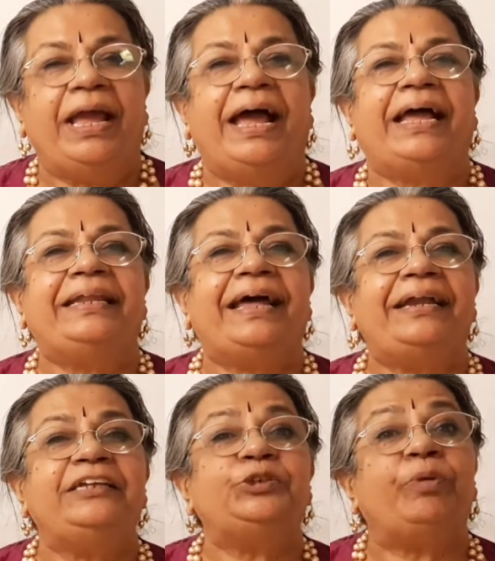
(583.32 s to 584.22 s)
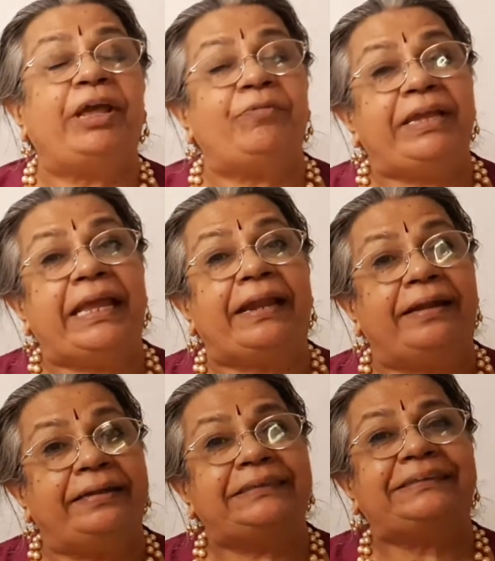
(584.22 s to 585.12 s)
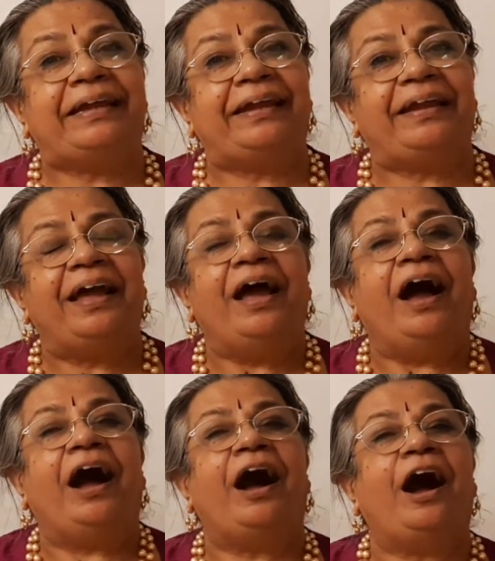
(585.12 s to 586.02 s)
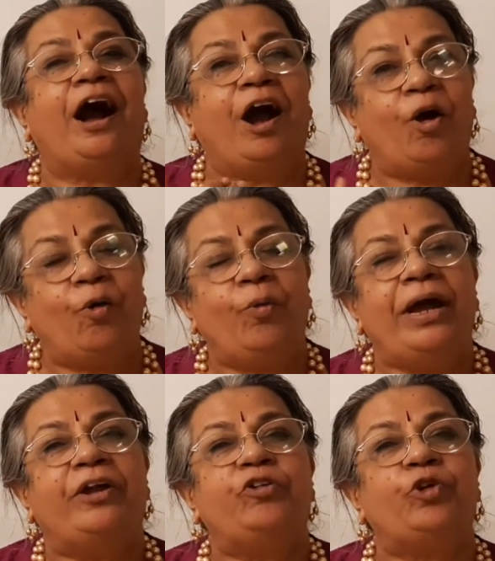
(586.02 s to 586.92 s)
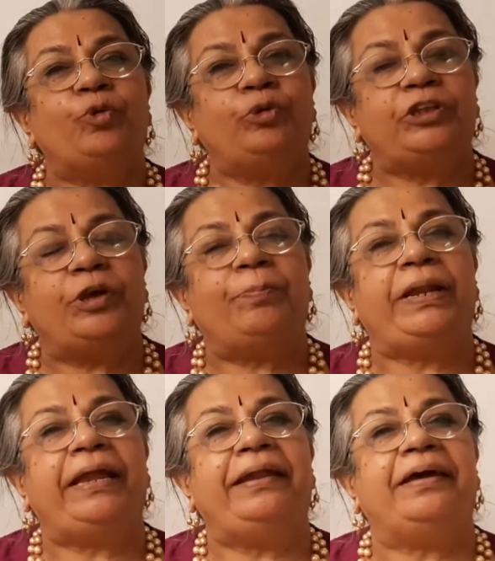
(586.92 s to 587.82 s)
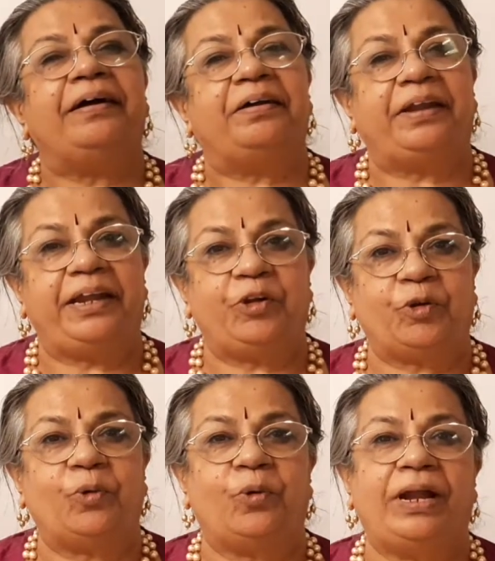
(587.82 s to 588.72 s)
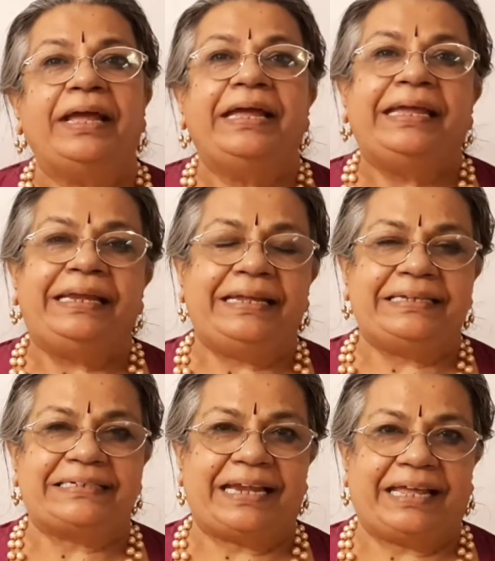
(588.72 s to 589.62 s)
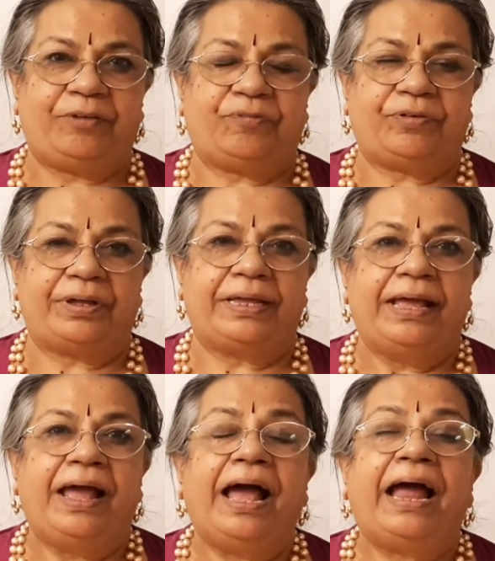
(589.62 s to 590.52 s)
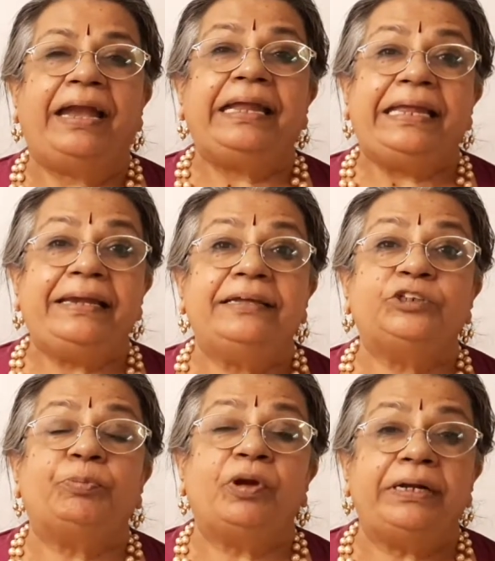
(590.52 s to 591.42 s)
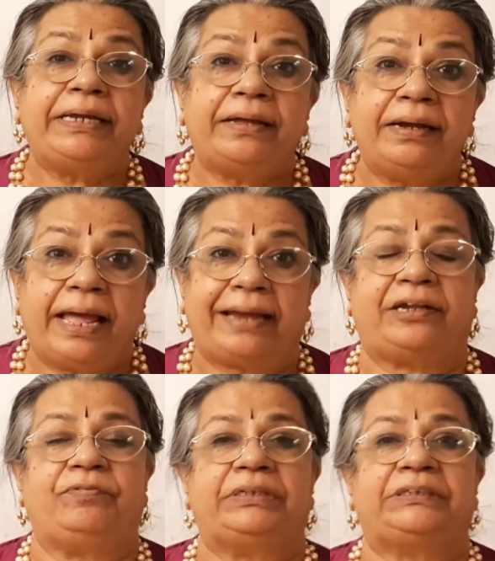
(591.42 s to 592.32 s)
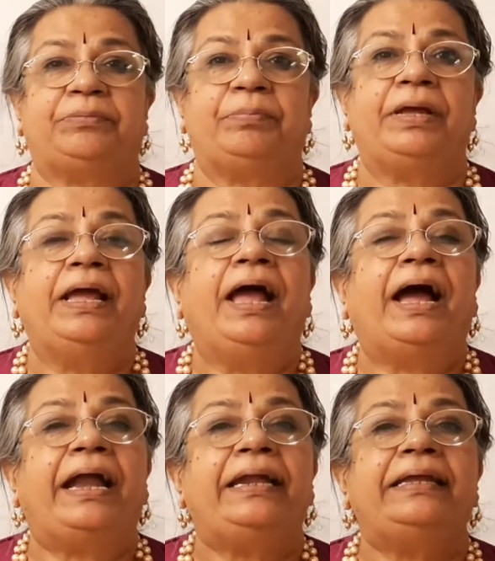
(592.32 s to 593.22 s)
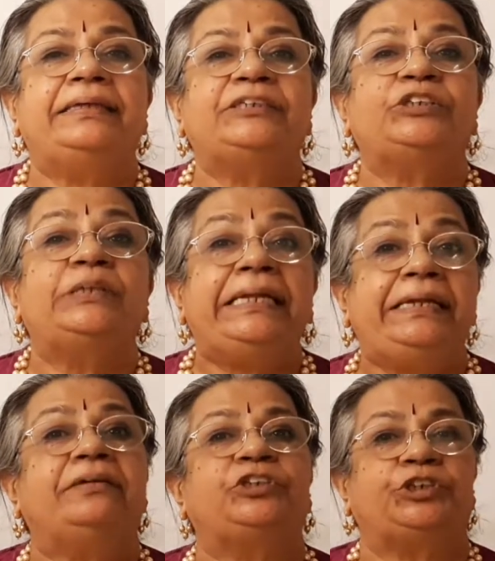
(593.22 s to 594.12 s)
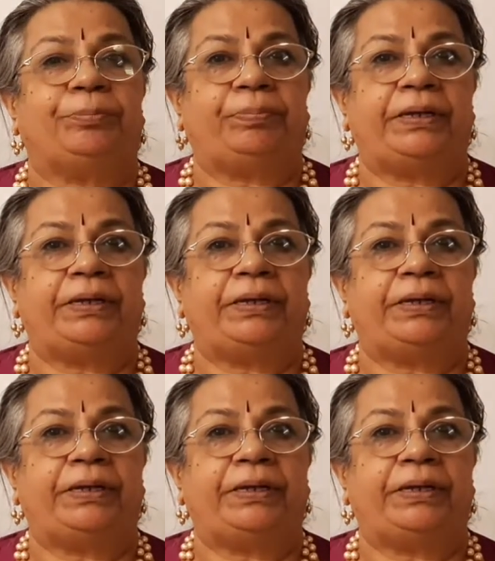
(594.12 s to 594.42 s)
And that is where we can understand how truth played a great role in his life and in his political activism and his leadership.